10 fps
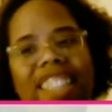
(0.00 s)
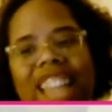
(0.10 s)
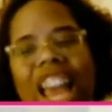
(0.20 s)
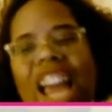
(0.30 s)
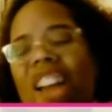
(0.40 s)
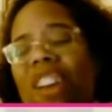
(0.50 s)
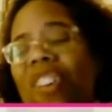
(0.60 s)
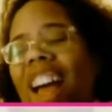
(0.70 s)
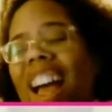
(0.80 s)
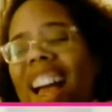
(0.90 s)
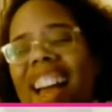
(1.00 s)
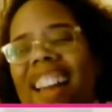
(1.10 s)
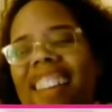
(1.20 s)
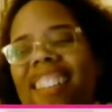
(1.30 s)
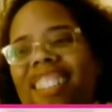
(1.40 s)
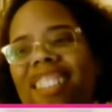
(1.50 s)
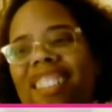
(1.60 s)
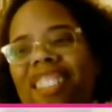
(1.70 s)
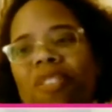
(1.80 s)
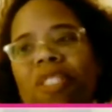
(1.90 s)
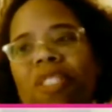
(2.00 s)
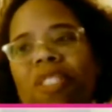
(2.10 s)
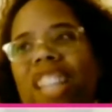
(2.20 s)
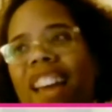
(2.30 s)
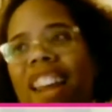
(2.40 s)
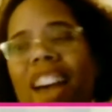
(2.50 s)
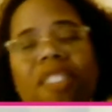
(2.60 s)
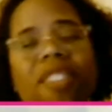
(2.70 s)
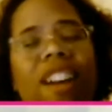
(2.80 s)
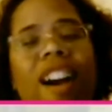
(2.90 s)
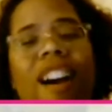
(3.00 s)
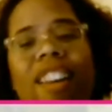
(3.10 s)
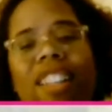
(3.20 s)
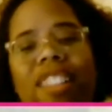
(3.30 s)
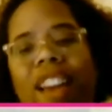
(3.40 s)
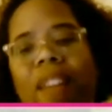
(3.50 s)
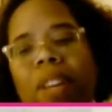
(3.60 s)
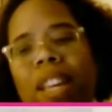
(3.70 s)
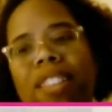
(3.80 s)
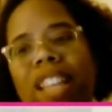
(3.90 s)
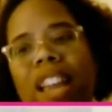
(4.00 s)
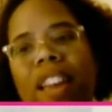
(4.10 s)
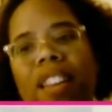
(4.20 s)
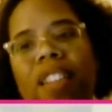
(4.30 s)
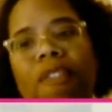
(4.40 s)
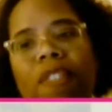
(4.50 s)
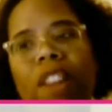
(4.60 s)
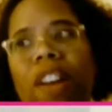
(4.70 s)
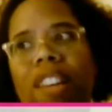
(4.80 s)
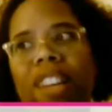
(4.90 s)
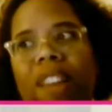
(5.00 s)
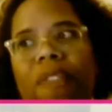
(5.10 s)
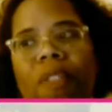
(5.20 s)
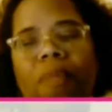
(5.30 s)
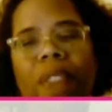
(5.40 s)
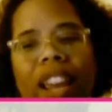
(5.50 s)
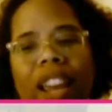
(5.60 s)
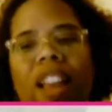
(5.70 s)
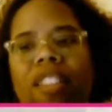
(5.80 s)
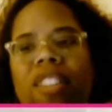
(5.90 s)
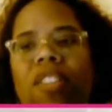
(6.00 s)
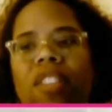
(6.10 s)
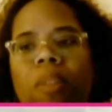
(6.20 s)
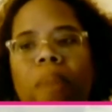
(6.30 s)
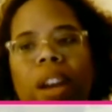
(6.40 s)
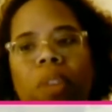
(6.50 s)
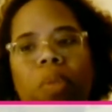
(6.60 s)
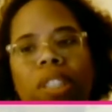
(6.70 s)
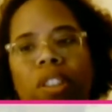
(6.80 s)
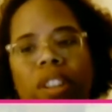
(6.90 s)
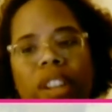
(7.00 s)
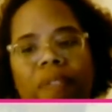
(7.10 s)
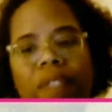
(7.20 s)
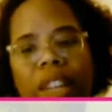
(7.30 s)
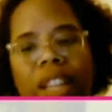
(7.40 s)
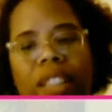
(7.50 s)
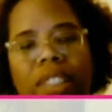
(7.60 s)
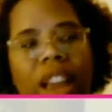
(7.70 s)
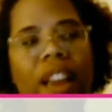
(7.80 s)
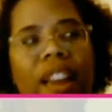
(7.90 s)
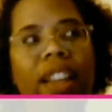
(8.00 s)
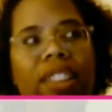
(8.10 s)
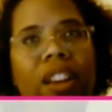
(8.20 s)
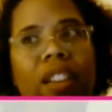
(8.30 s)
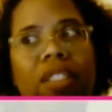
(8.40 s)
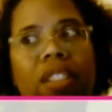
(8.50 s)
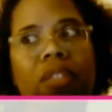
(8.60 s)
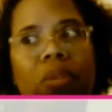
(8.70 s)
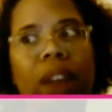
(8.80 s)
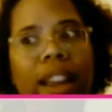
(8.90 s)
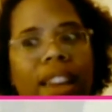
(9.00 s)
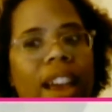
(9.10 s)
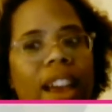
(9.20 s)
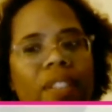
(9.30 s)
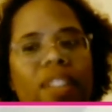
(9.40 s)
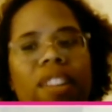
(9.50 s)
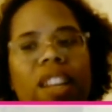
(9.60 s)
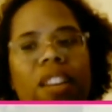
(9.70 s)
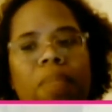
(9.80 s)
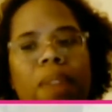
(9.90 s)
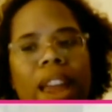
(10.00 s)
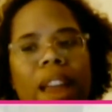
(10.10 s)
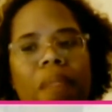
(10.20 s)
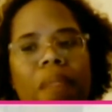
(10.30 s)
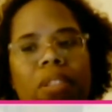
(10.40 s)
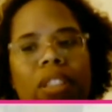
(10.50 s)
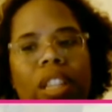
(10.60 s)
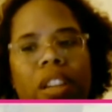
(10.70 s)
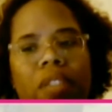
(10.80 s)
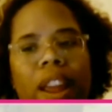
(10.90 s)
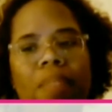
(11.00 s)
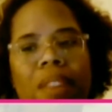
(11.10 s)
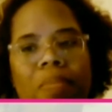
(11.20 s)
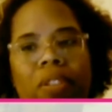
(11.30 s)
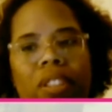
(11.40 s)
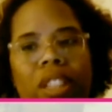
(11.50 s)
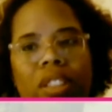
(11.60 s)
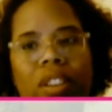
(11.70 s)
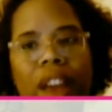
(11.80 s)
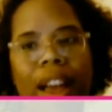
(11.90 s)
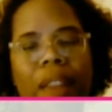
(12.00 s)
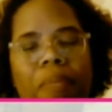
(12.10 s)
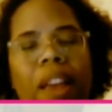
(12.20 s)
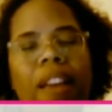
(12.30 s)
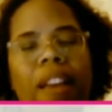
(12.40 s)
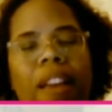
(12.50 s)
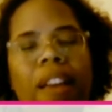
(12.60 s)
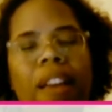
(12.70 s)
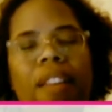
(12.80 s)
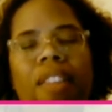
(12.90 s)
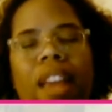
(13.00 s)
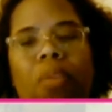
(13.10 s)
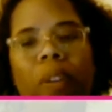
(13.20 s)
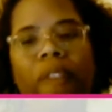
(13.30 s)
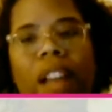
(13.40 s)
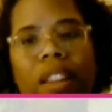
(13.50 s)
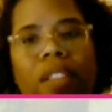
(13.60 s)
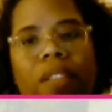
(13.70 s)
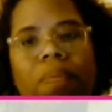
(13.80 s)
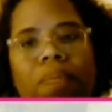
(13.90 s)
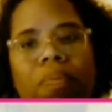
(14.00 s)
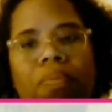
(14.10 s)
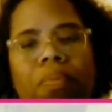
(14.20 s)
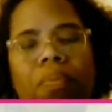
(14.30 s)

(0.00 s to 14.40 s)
friends, who I will shout out all the time because they feel a need for me. So no matter what your gift is, as long as you rock it out, then you'll be able to create the people, the tribe that will follow you.